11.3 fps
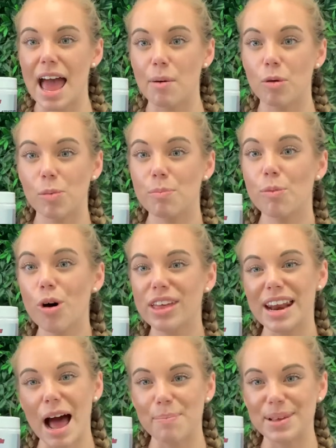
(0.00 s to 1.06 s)
and we'll be more
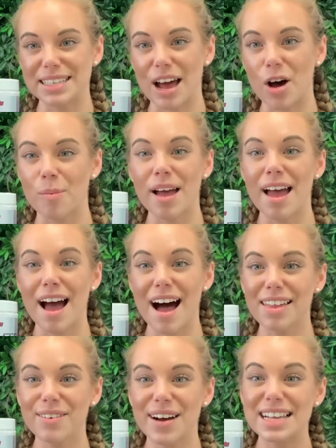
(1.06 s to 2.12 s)
than happy to help.
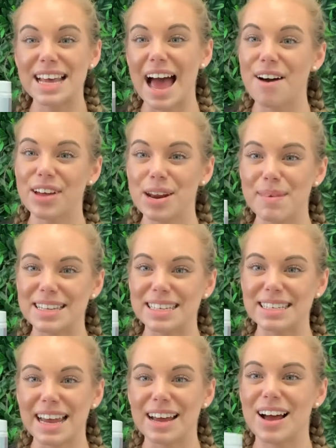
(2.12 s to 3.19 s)
Otherwise, have an
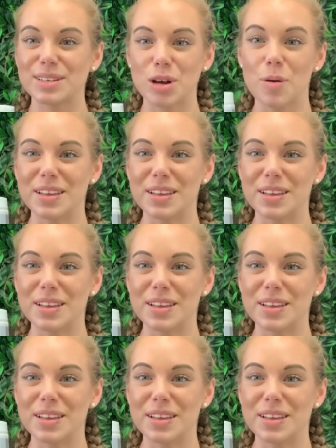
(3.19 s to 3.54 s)
amazing day, guys. We hope